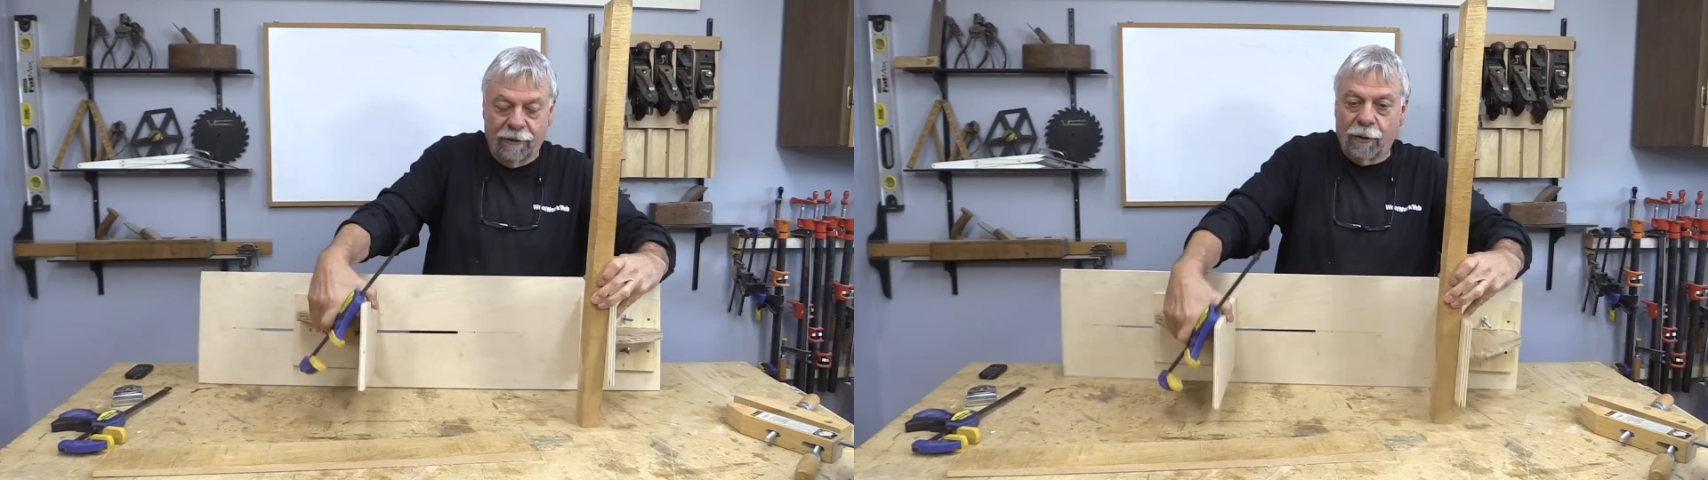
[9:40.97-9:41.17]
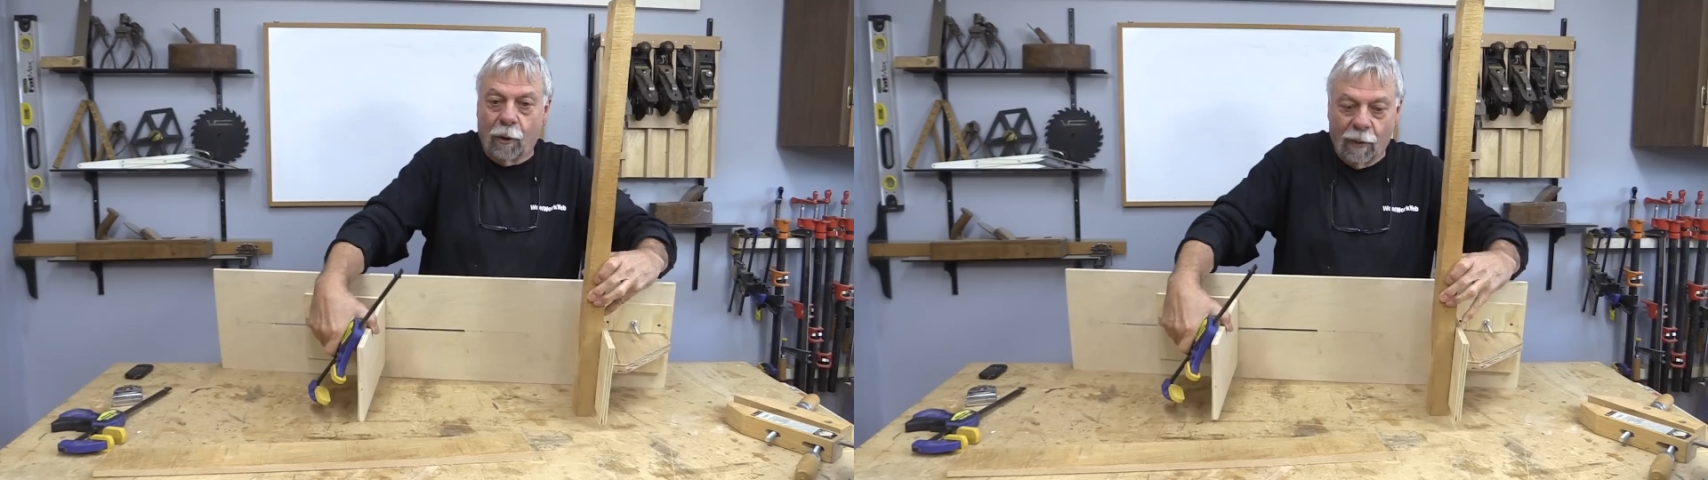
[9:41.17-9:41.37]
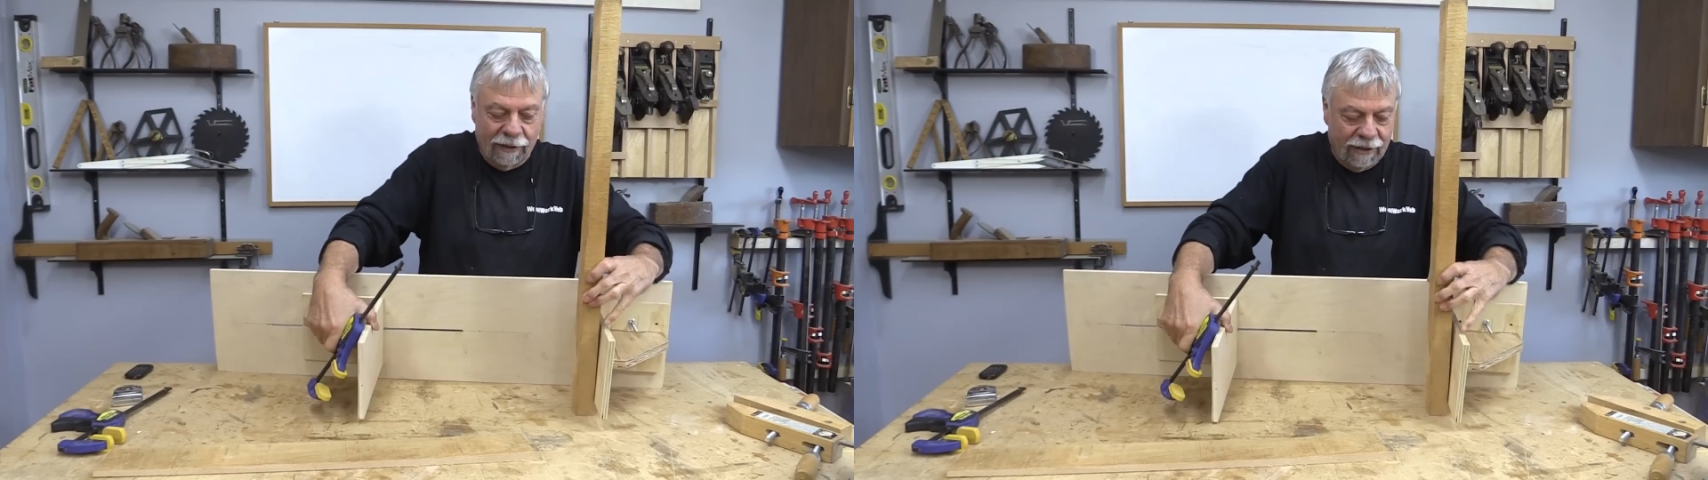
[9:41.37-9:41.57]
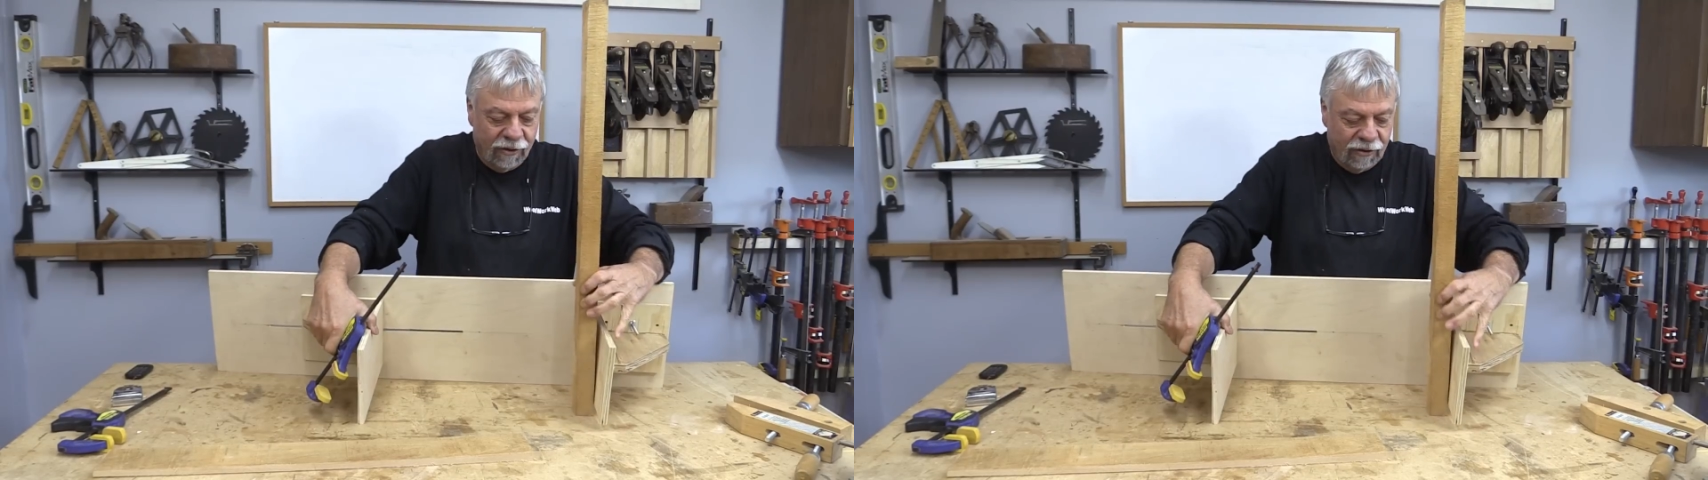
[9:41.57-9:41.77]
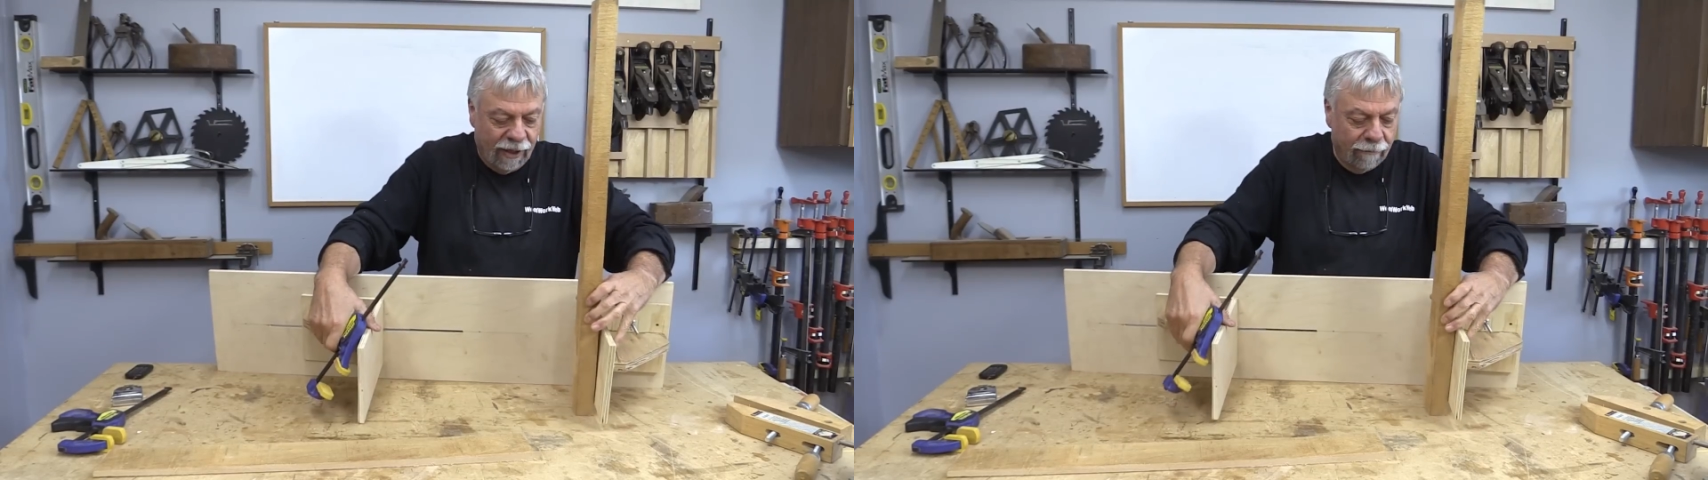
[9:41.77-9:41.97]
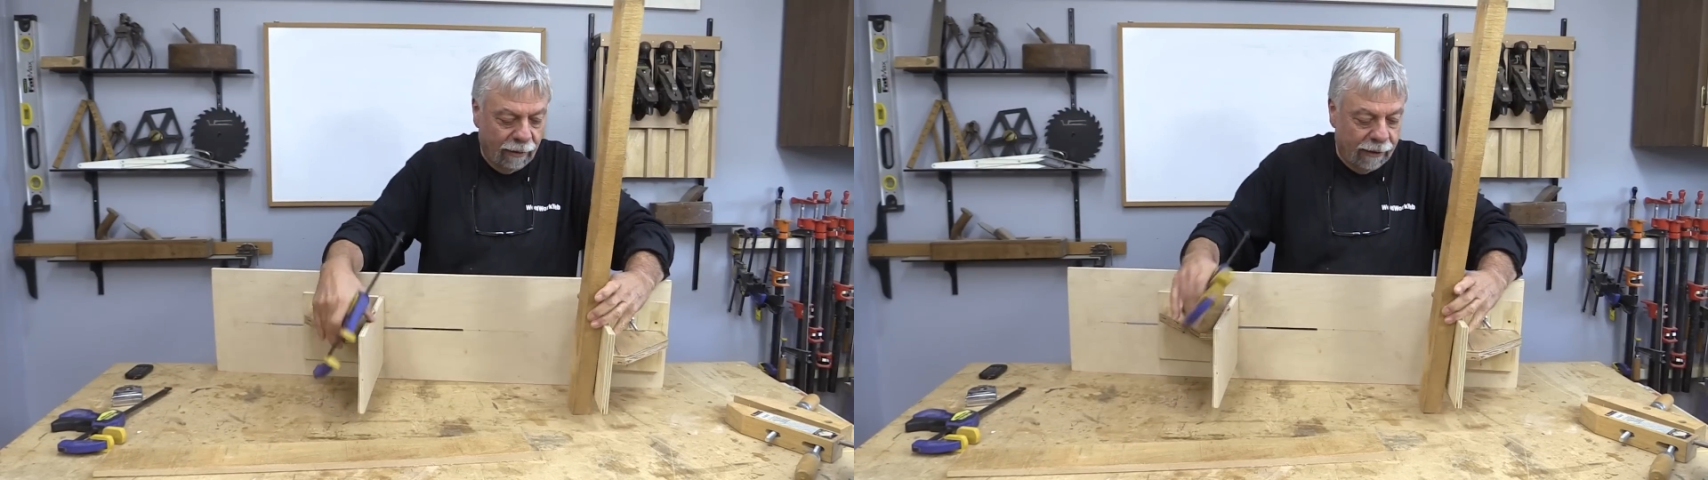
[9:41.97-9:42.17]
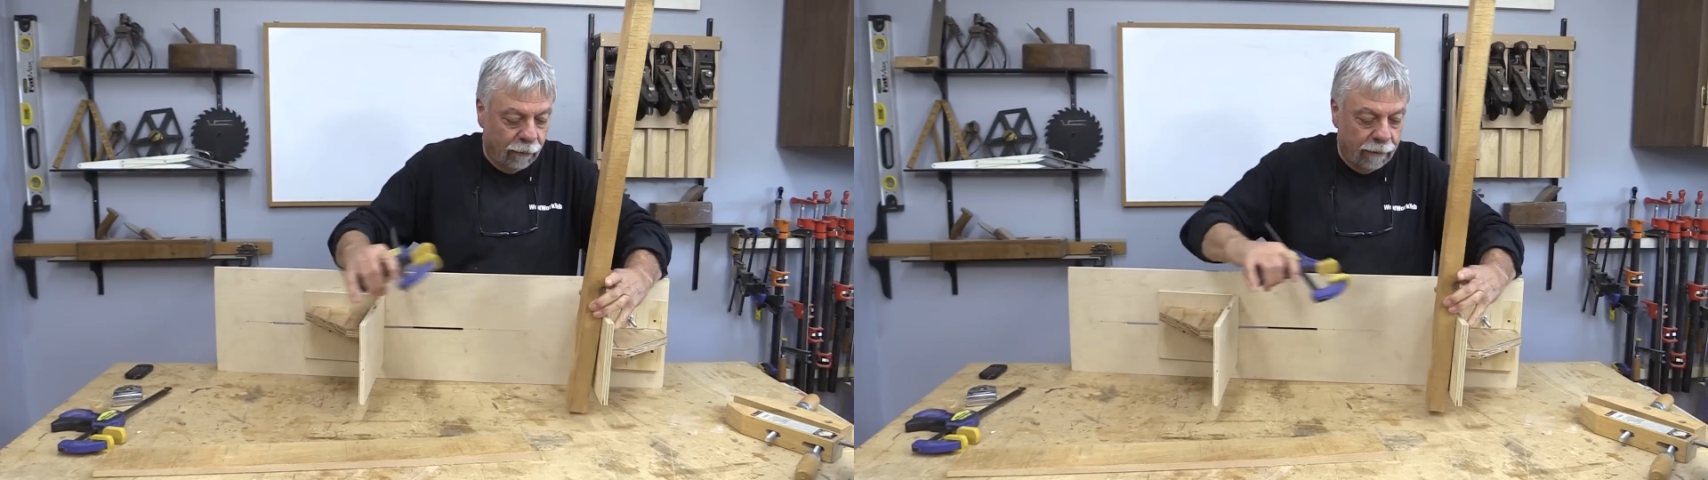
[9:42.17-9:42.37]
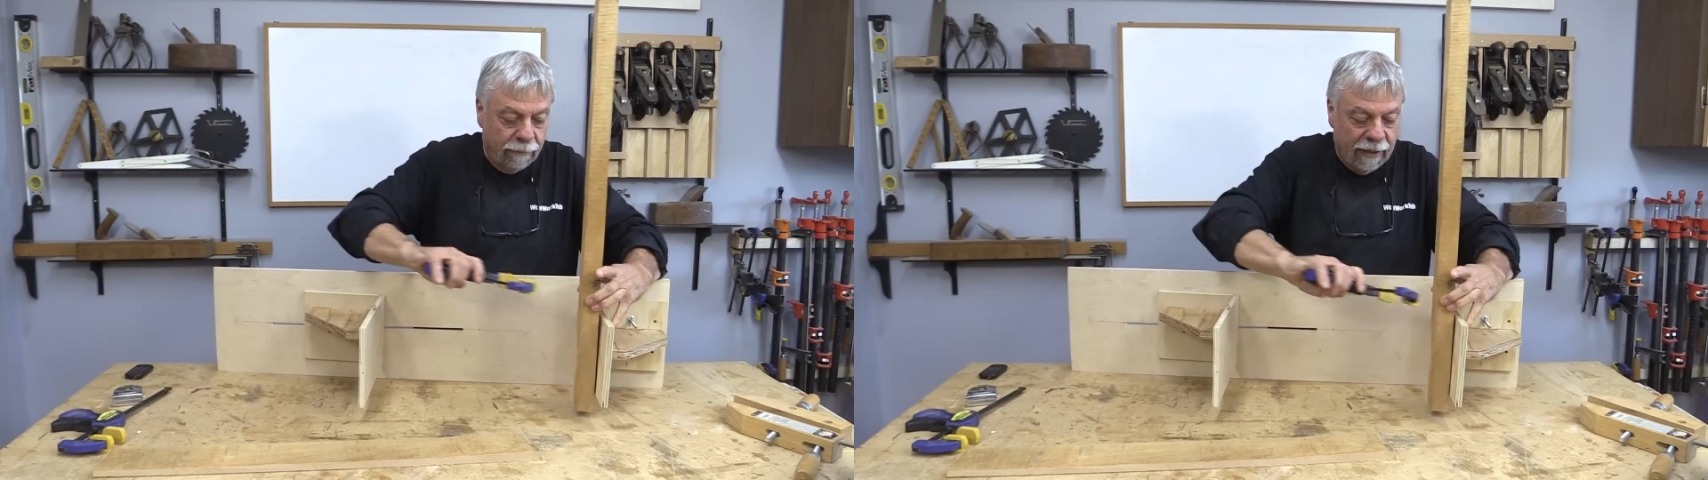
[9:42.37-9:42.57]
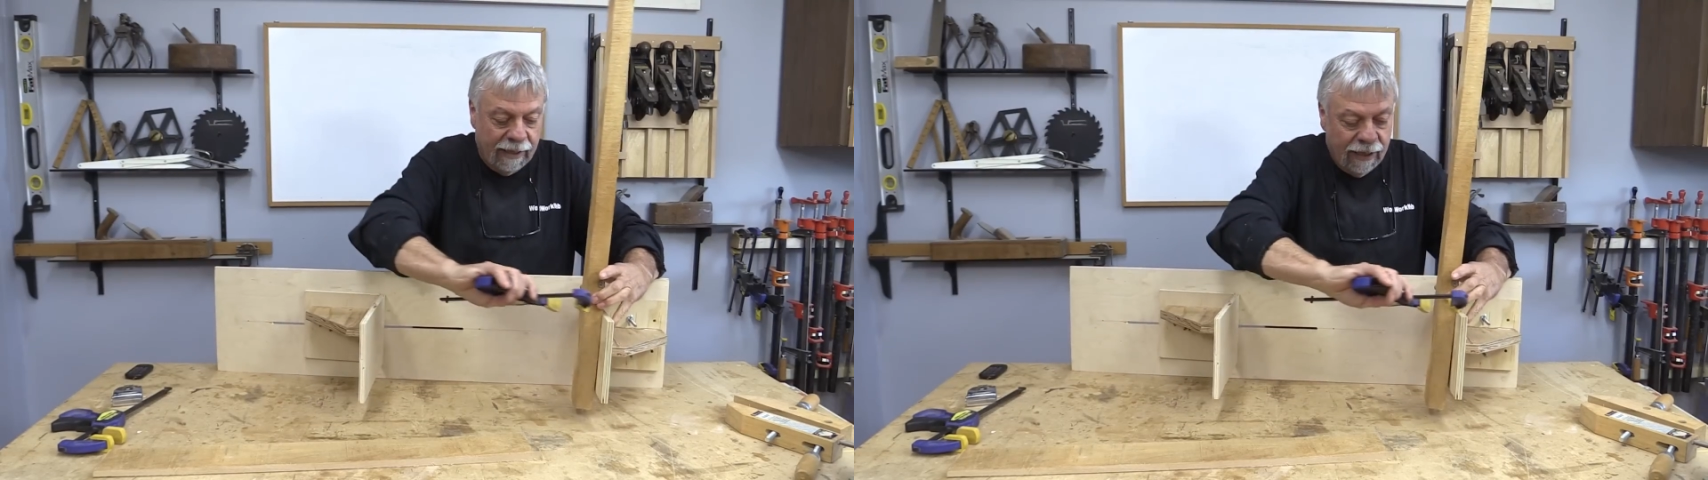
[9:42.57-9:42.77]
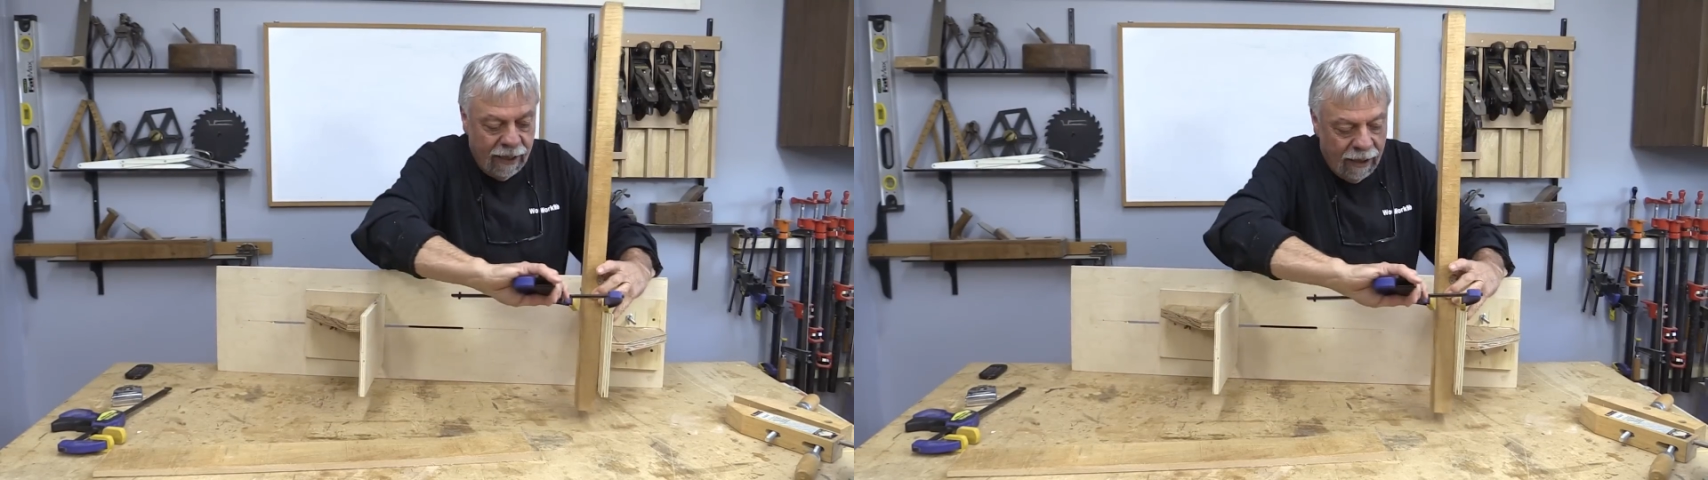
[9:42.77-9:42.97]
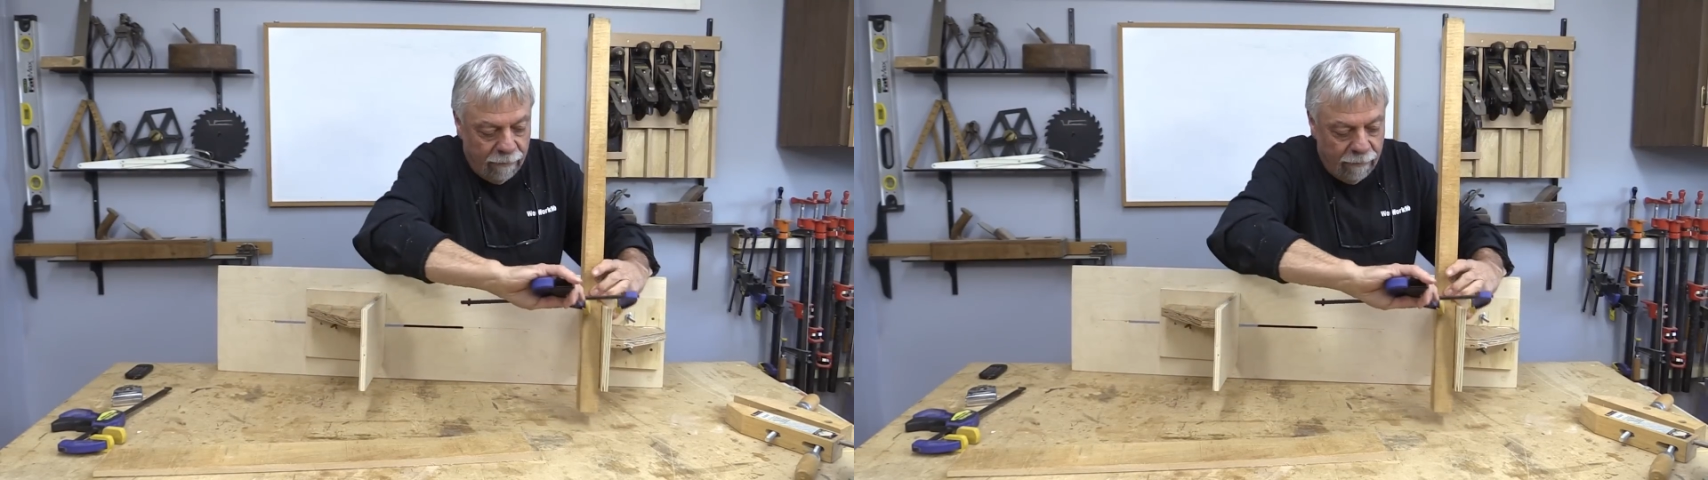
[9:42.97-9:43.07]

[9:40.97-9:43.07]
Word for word: don't know what the assembly would be,